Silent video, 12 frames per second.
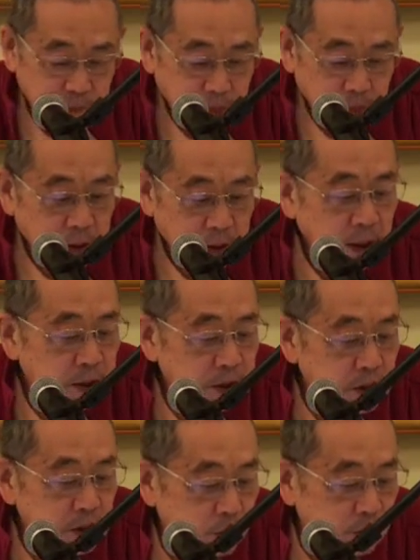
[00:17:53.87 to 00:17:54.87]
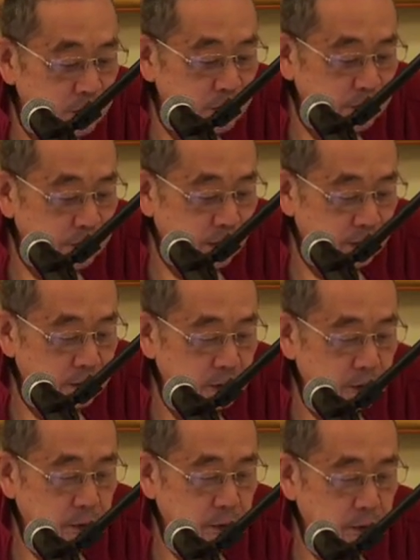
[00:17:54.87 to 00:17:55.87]
So we should not
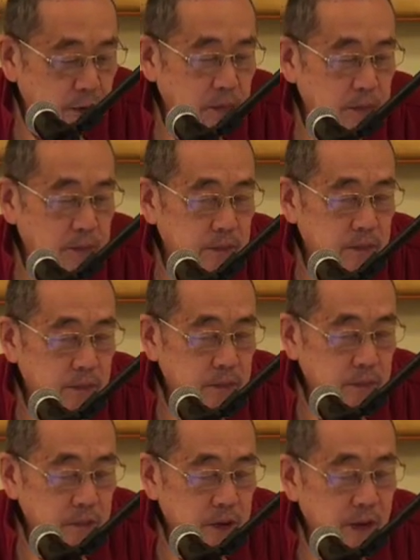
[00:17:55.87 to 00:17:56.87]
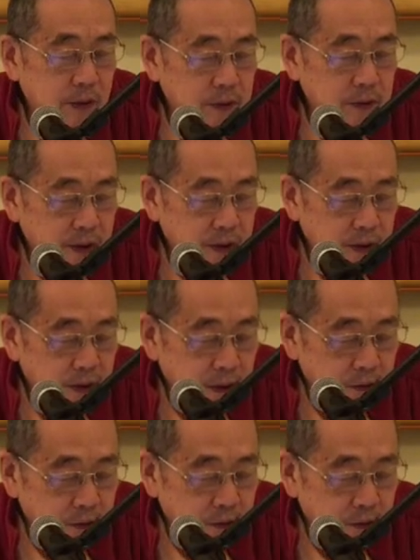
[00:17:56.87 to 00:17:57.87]
take
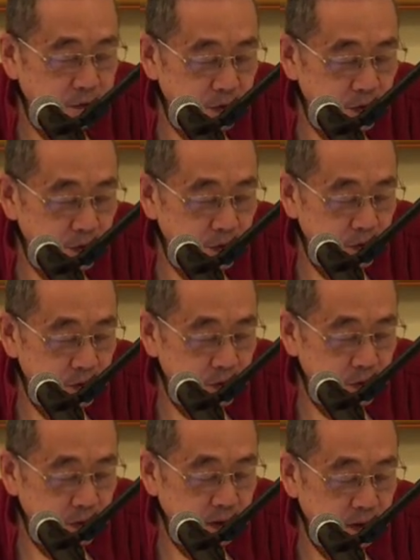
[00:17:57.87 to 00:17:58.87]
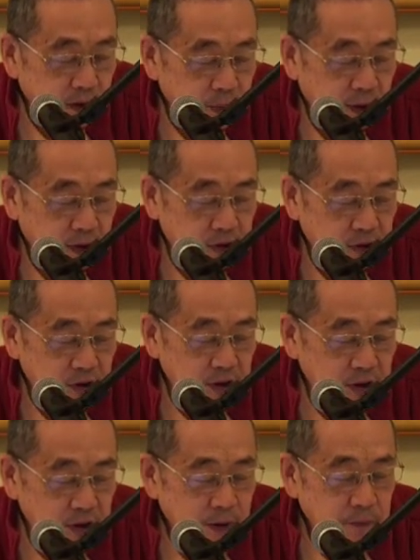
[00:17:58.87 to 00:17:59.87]
verses independently.
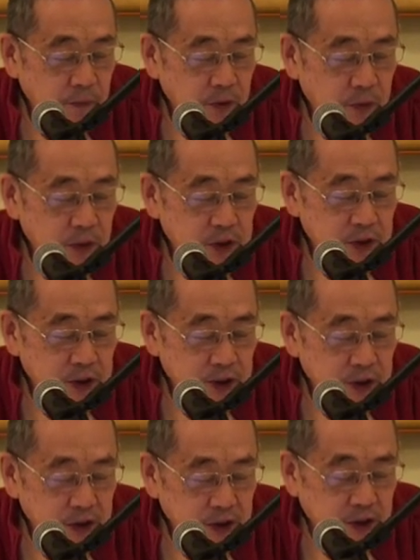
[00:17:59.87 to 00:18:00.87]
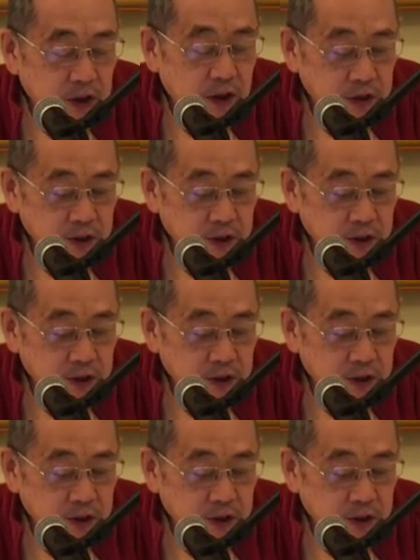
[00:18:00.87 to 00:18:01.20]
We should see the context